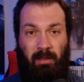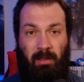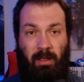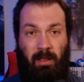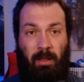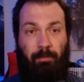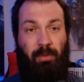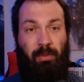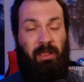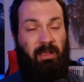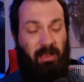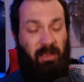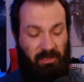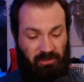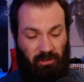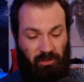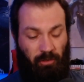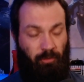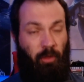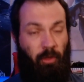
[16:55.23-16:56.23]

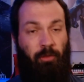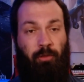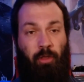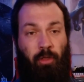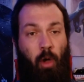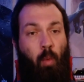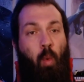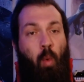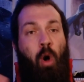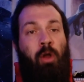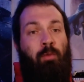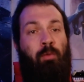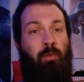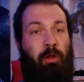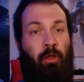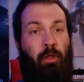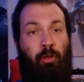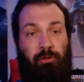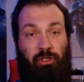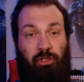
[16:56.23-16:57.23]
Because the one
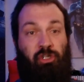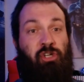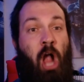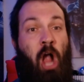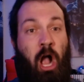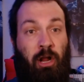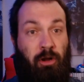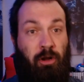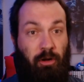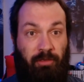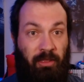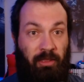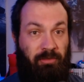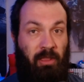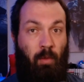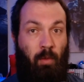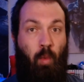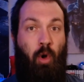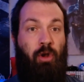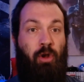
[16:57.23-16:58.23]
real shocker that they
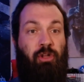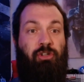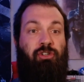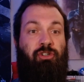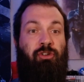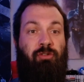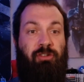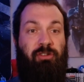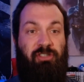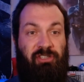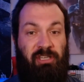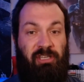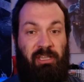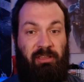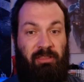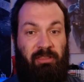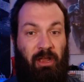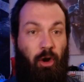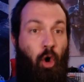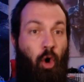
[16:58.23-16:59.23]
wanted you to see,
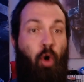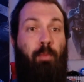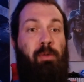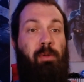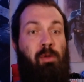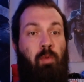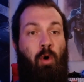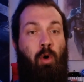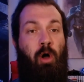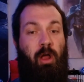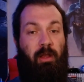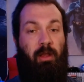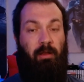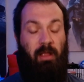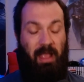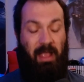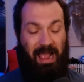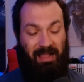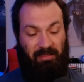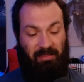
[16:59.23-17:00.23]
that Obi-Wan,
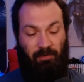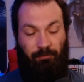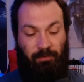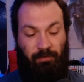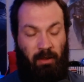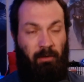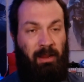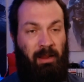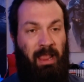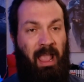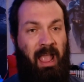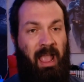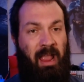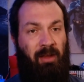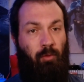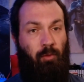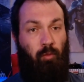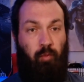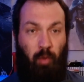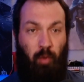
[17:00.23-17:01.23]
at the very
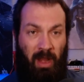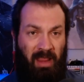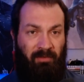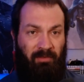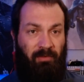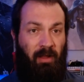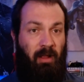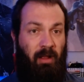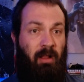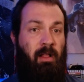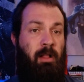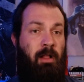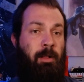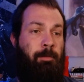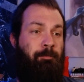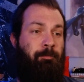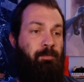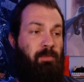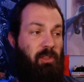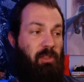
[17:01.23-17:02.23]
end, Reva
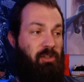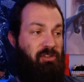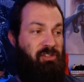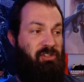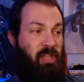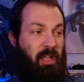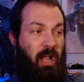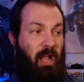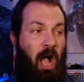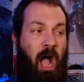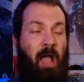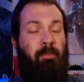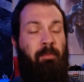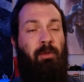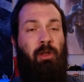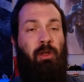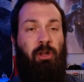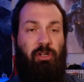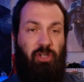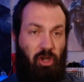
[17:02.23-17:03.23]
is saying, I'm
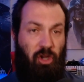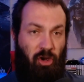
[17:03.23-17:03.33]
going to turn